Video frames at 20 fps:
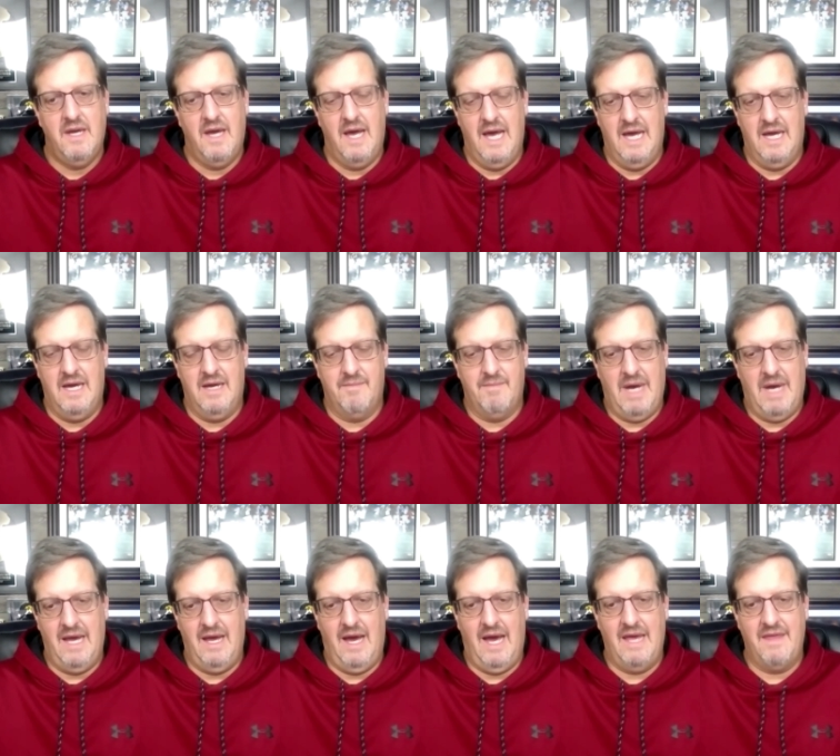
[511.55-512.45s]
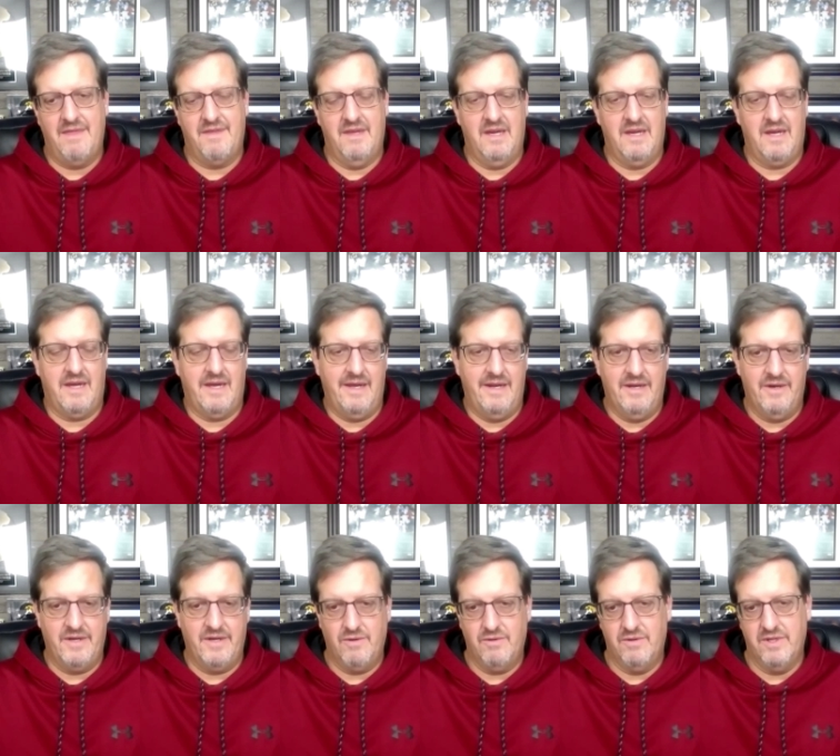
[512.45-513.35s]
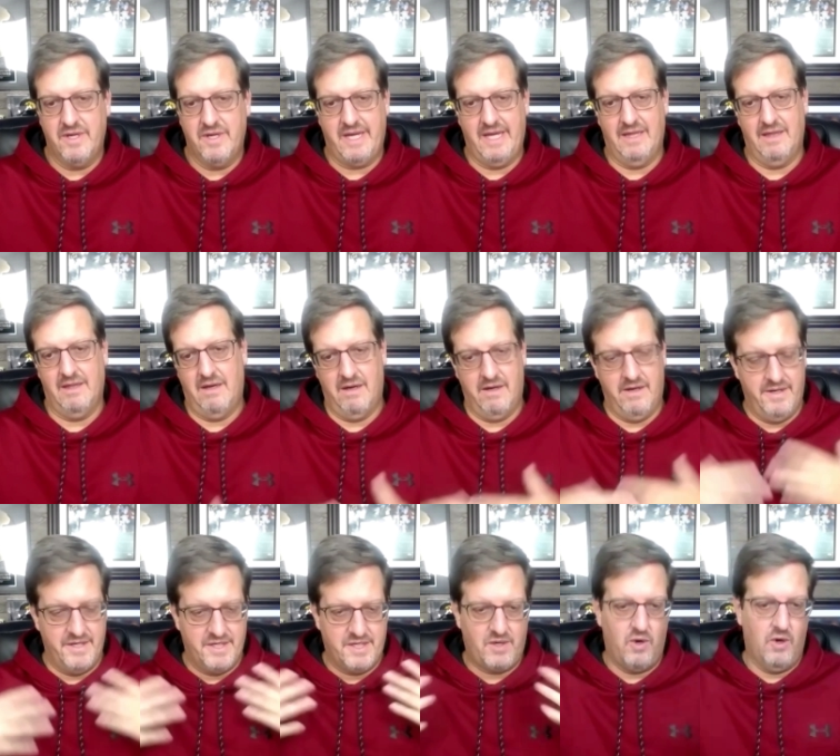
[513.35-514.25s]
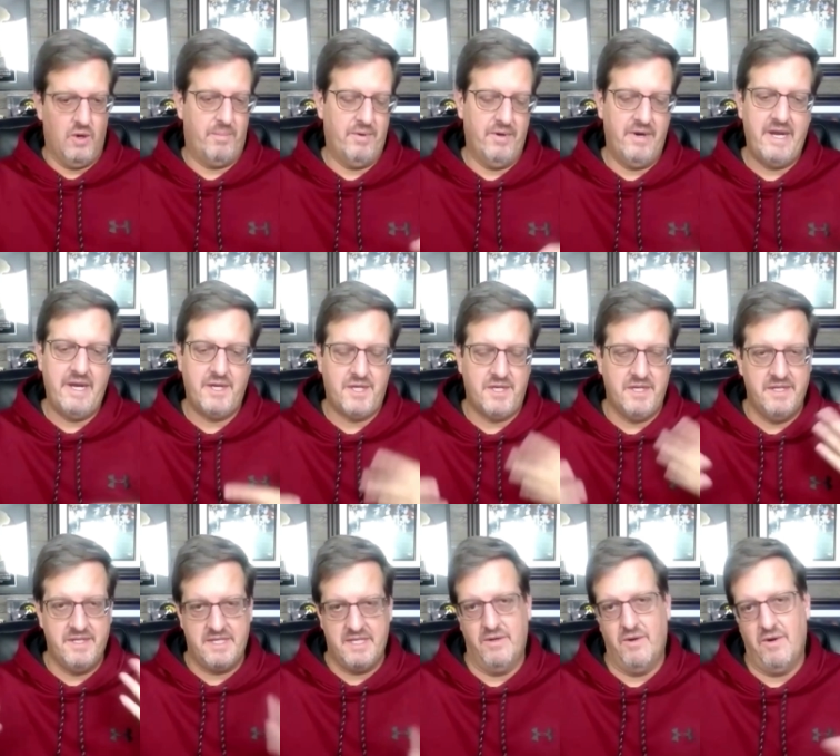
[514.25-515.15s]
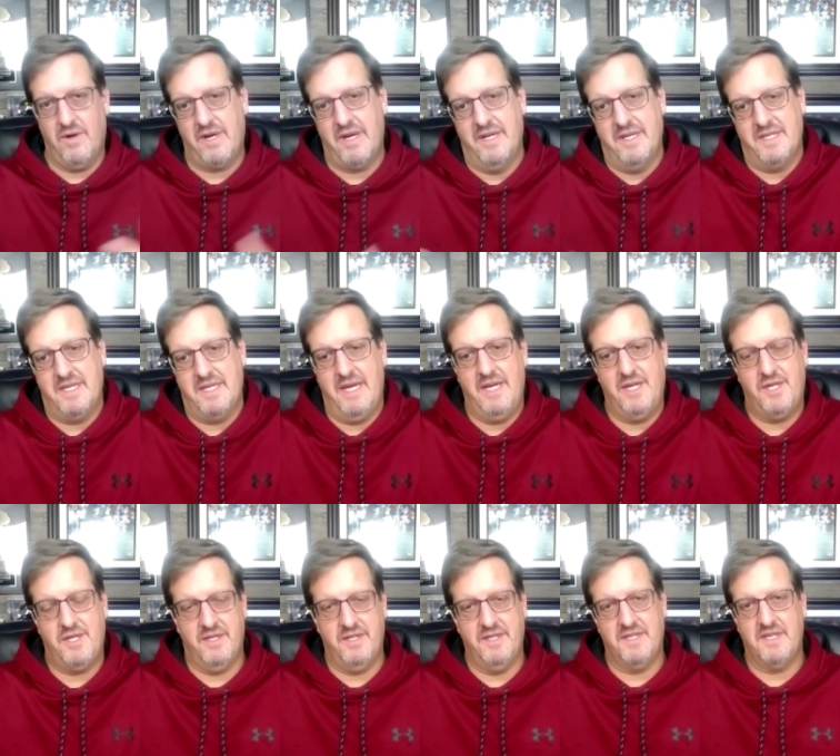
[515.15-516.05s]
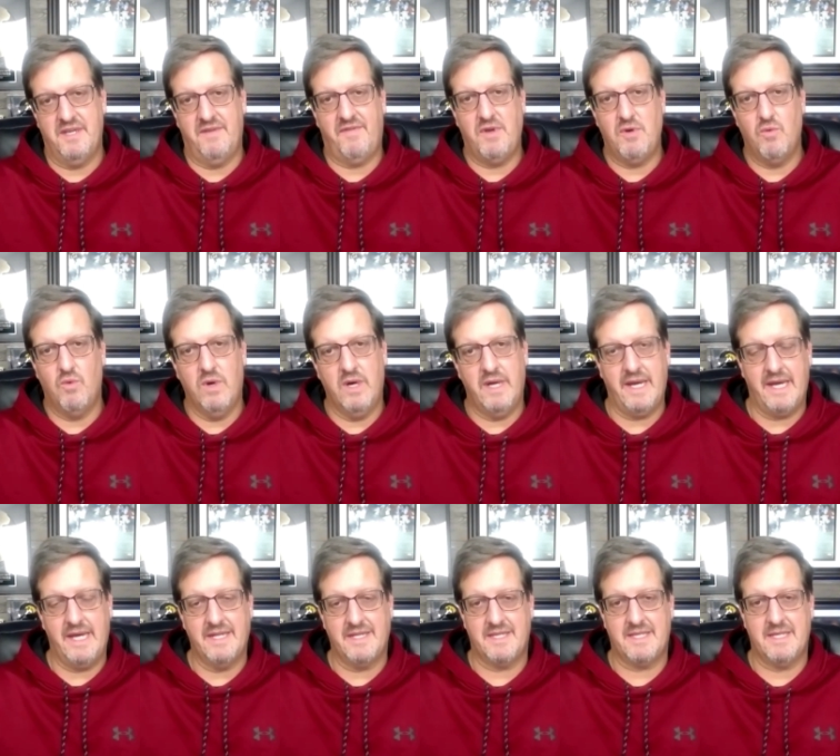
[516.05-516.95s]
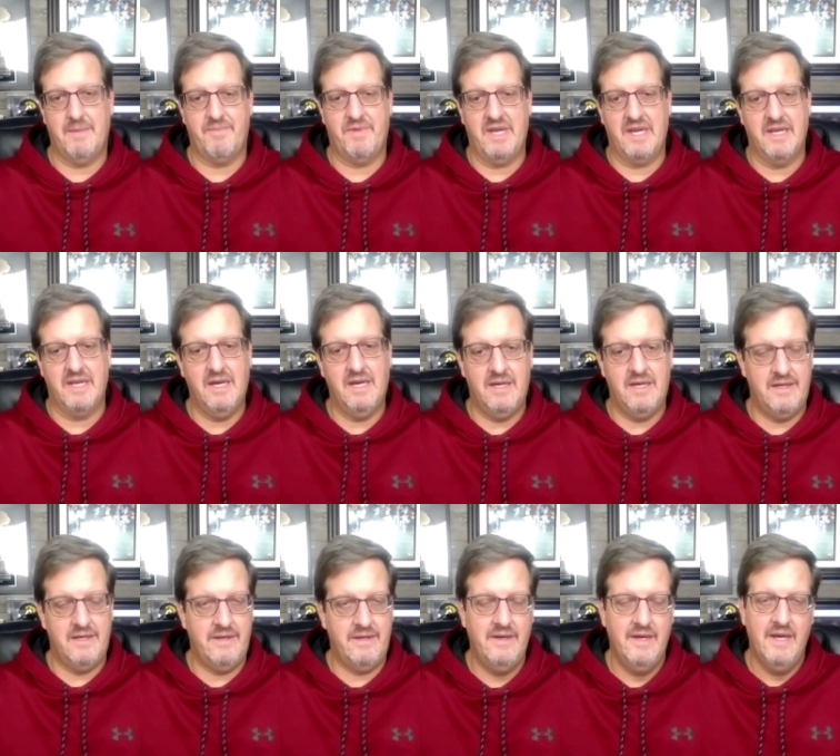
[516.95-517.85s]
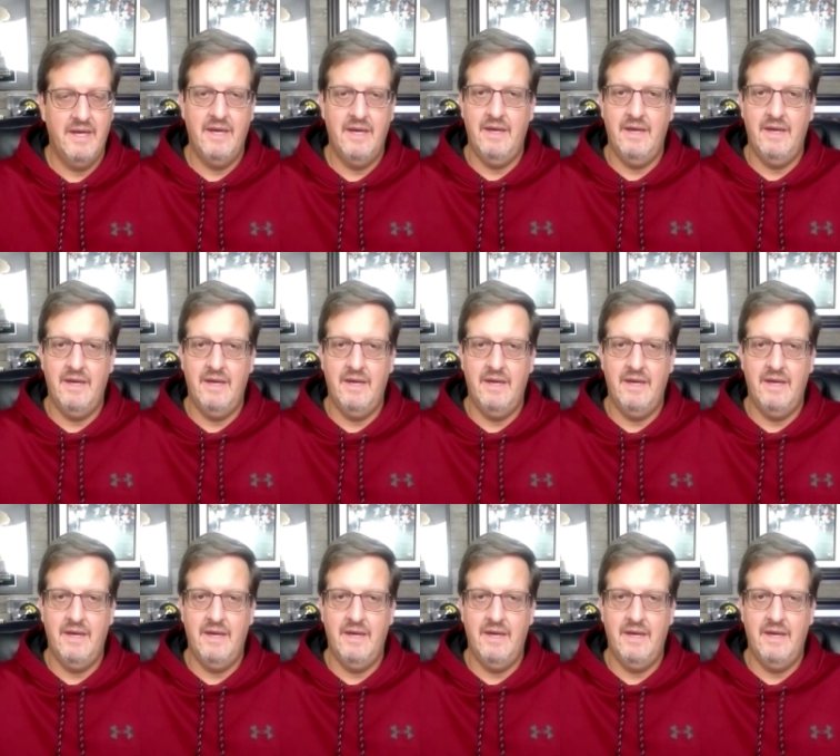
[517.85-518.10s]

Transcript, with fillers: Um, I, I, think you know you look at large corporations and organizations. If you want to get something done,